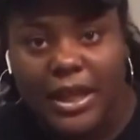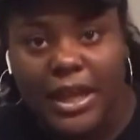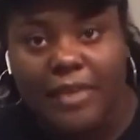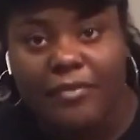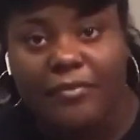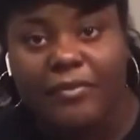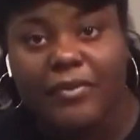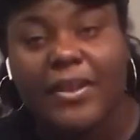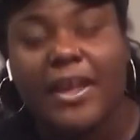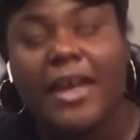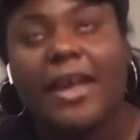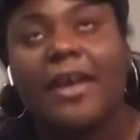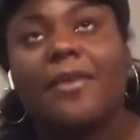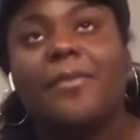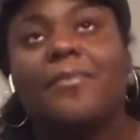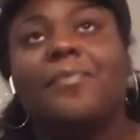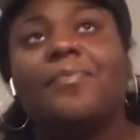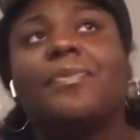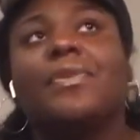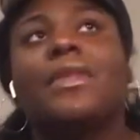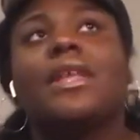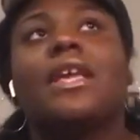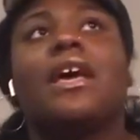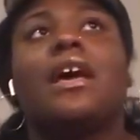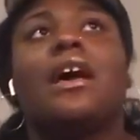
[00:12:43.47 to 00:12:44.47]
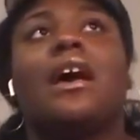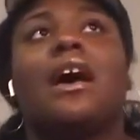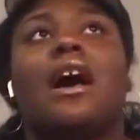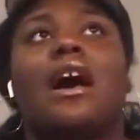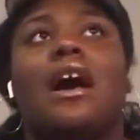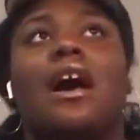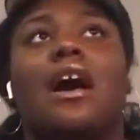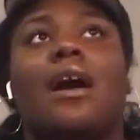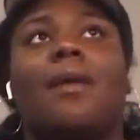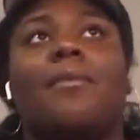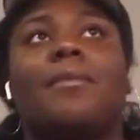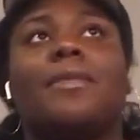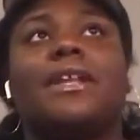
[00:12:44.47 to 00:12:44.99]
day for that.
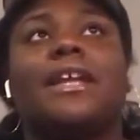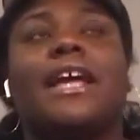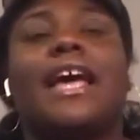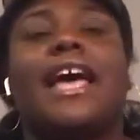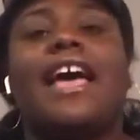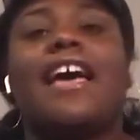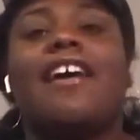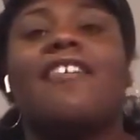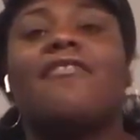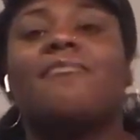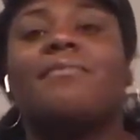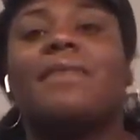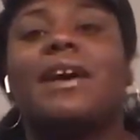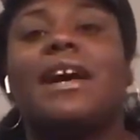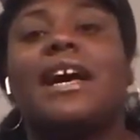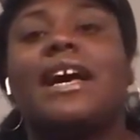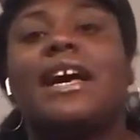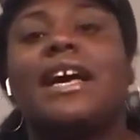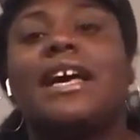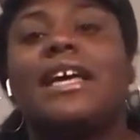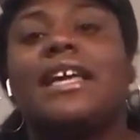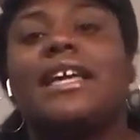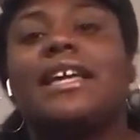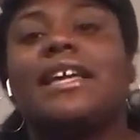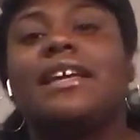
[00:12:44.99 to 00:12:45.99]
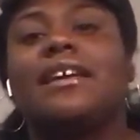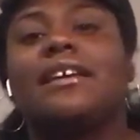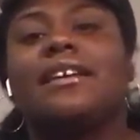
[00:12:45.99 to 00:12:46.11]
Then I have my